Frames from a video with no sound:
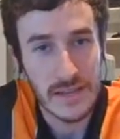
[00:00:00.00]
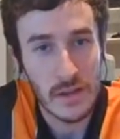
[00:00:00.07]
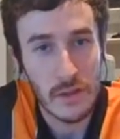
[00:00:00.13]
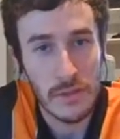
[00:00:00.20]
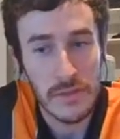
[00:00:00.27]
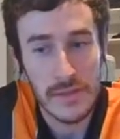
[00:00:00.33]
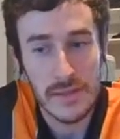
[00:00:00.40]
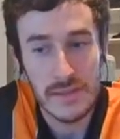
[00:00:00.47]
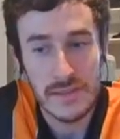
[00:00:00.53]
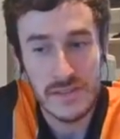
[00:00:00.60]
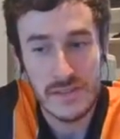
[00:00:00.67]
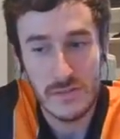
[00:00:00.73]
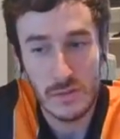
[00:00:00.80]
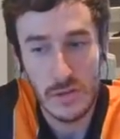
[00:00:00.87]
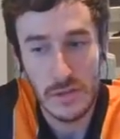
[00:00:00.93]
And I think it's the
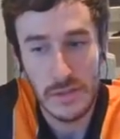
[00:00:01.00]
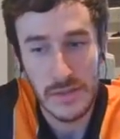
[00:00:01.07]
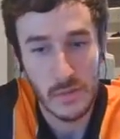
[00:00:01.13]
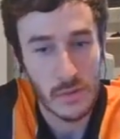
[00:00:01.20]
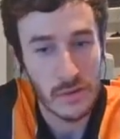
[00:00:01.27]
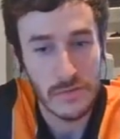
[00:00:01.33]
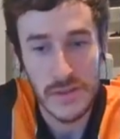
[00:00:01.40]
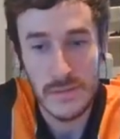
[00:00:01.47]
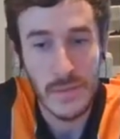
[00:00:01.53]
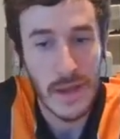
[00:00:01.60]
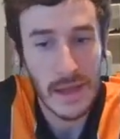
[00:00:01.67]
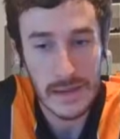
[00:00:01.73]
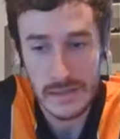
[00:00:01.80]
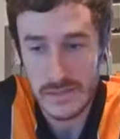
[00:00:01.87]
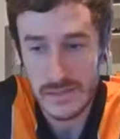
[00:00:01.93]
sort of thing where if he
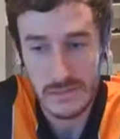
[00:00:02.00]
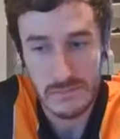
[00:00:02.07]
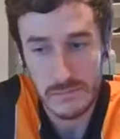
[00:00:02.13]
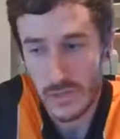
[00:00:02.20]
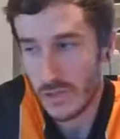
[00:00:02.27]
bags,